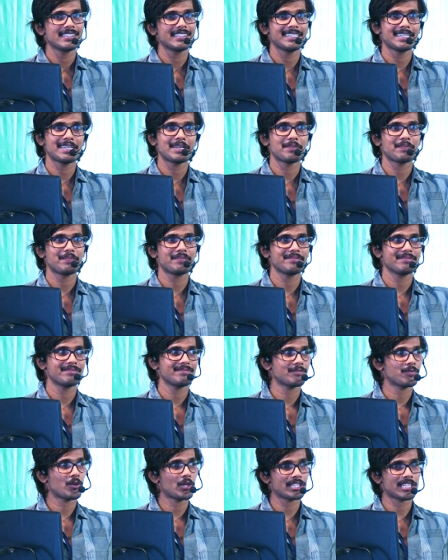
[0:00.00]
uh,
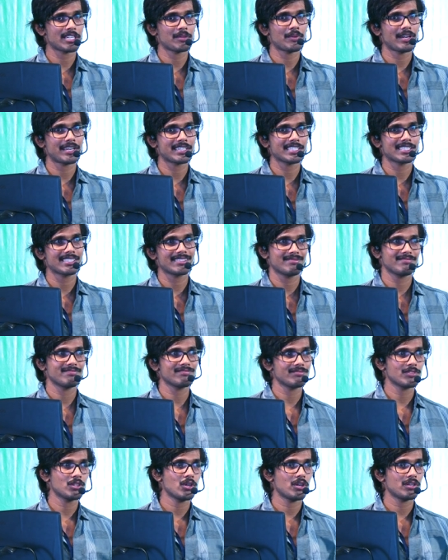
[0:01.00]
political parties
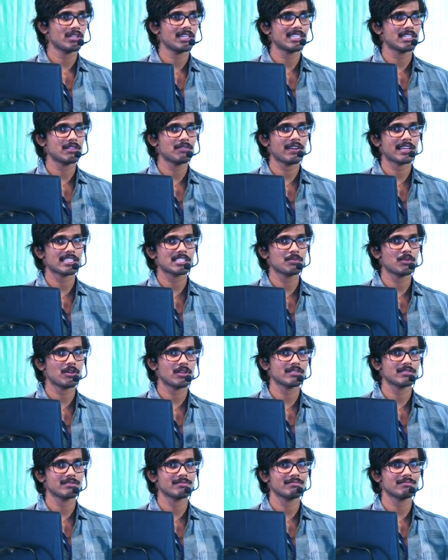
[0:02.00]
go a little flexible
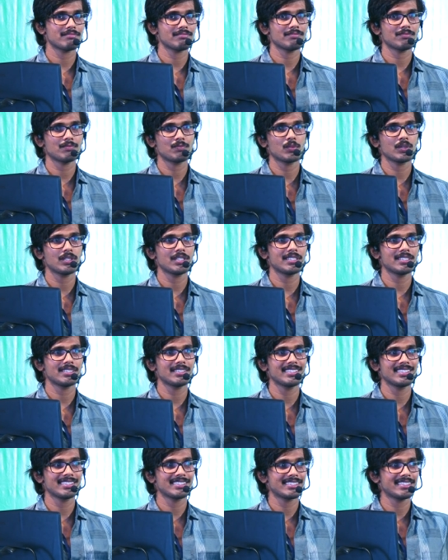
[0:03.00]
on uh,
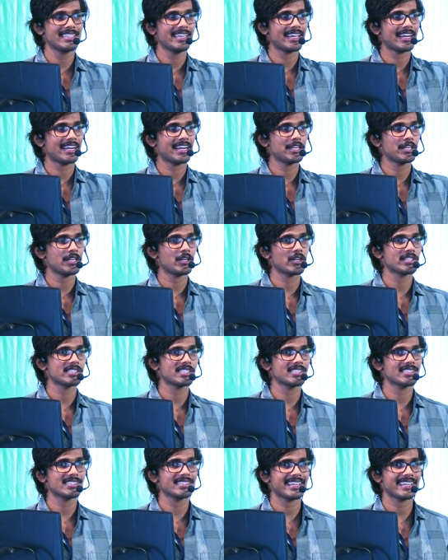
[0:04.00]
this, their
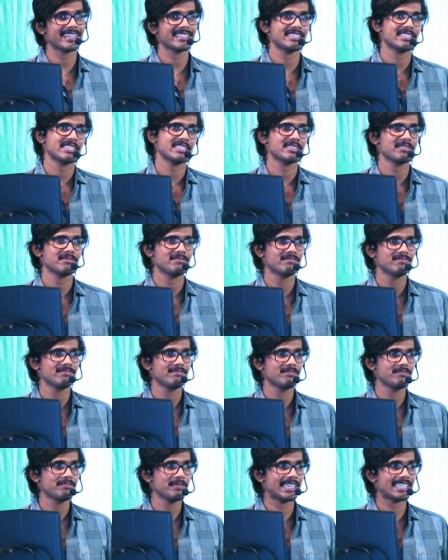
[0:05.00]
ideologies and uh,
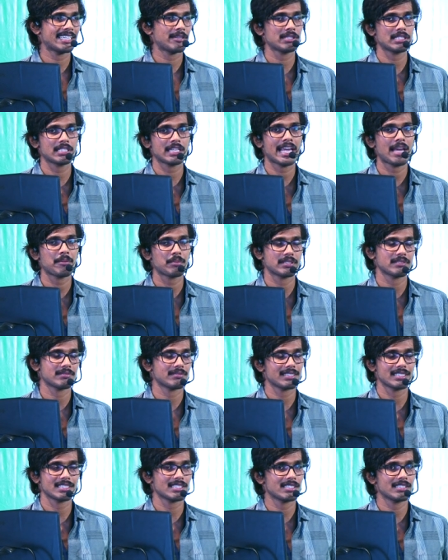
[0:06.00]
make everything happen.
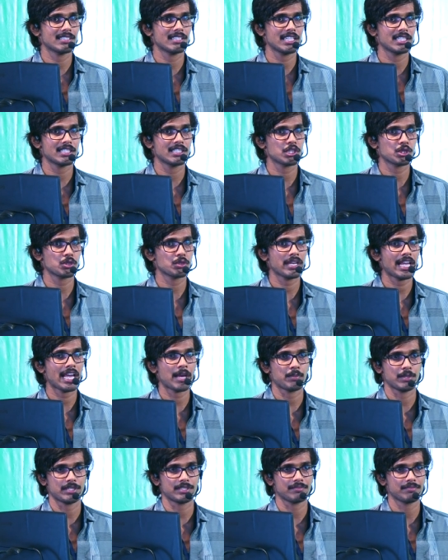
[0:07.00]
That's, that, that shouldn't
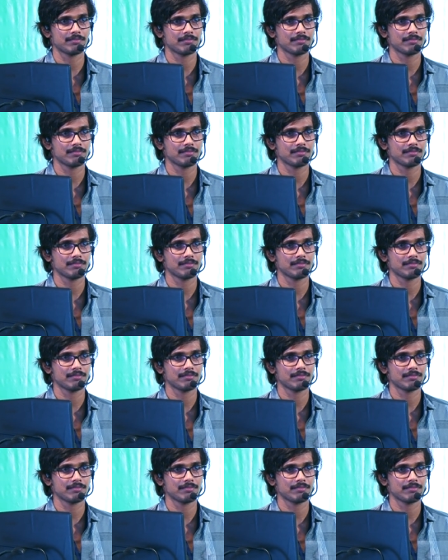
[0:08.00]
happen.